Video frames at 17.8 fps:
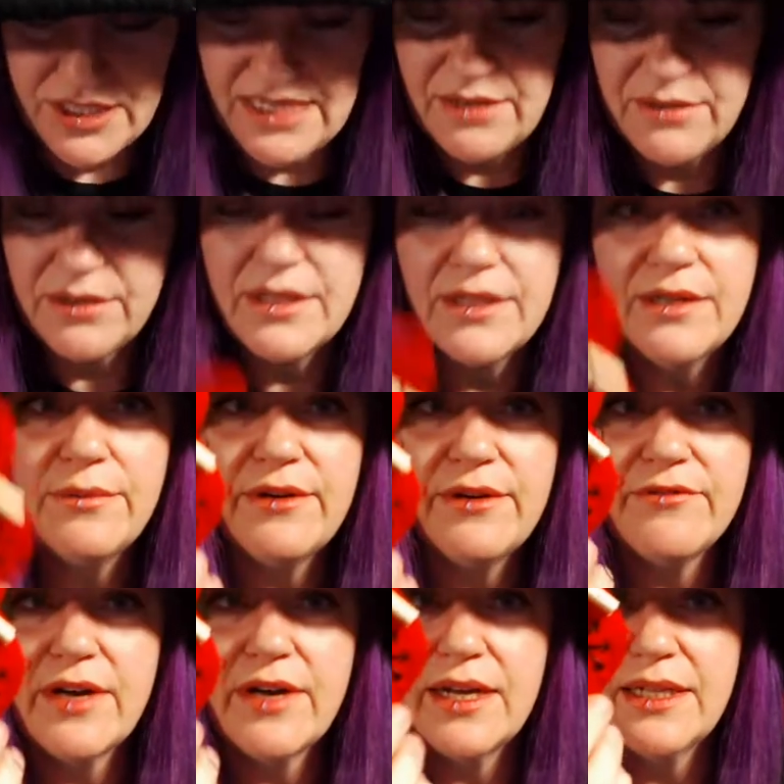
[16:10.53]
out there,
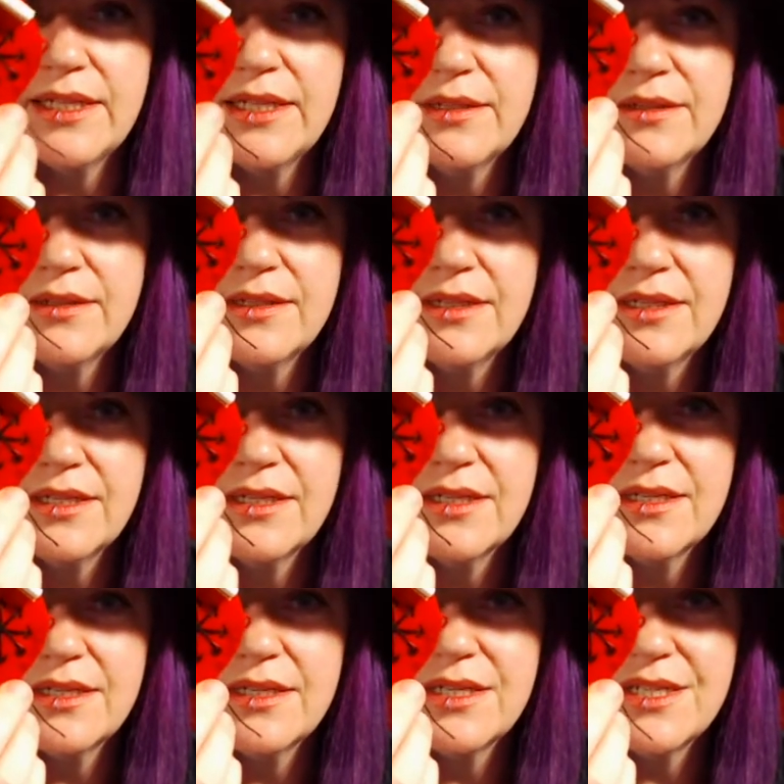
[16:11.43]
got a little
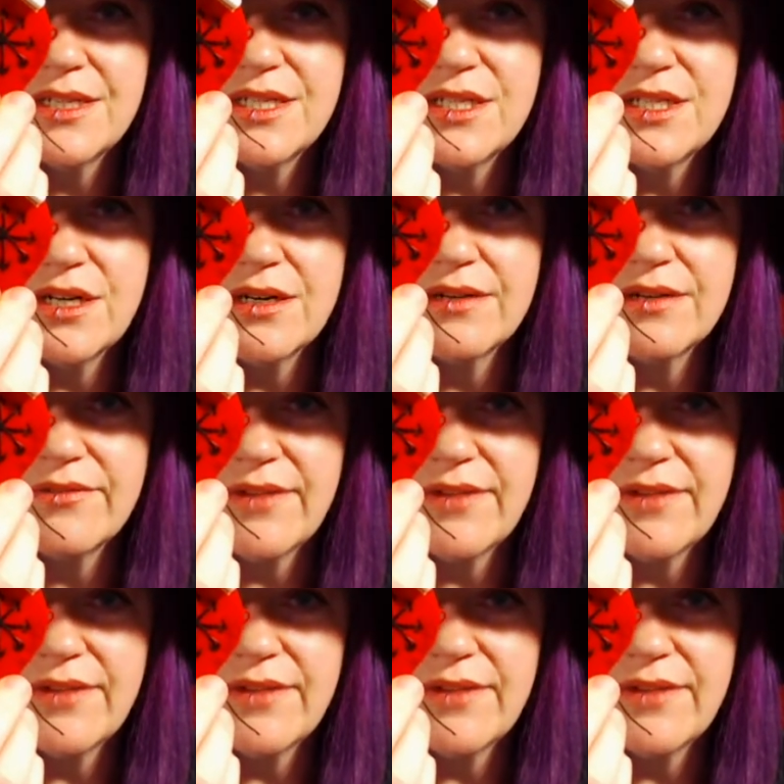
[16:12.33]
star of